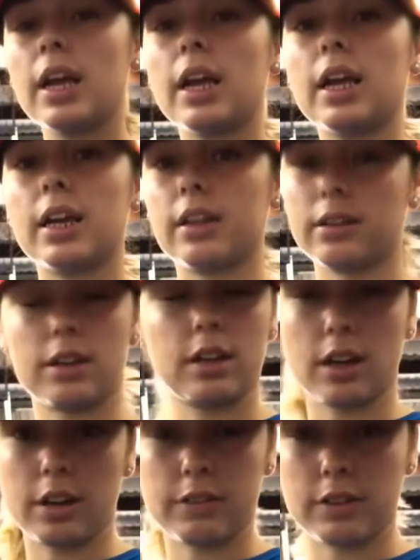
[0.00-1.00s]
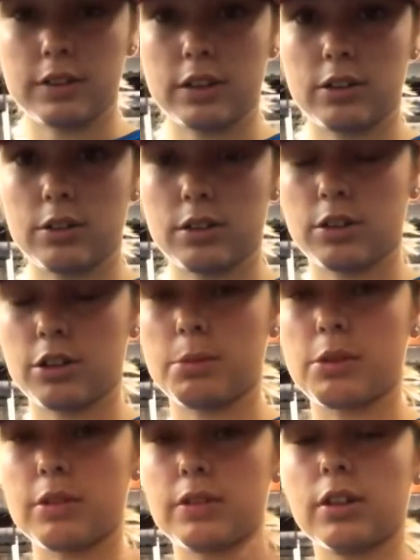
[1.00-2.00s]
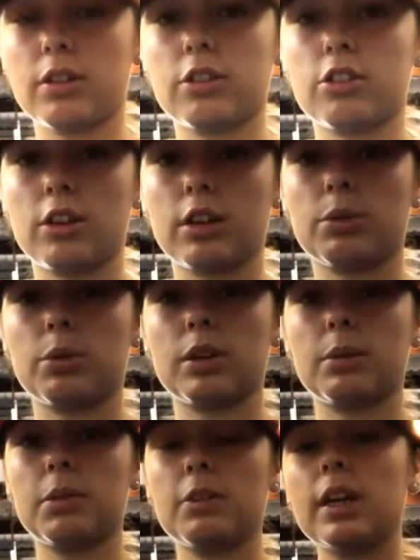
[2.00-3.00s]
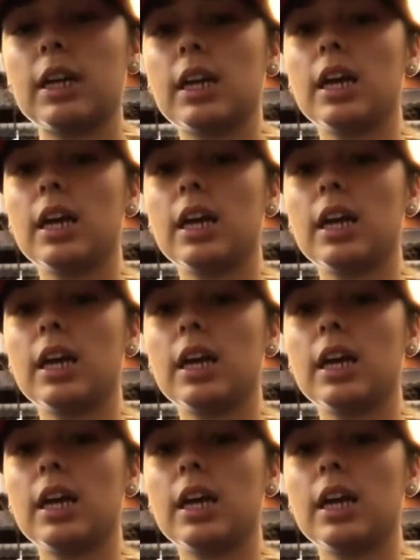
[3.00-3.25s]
and obviously I'll do a turbo rebuild to show you what we're going to be running.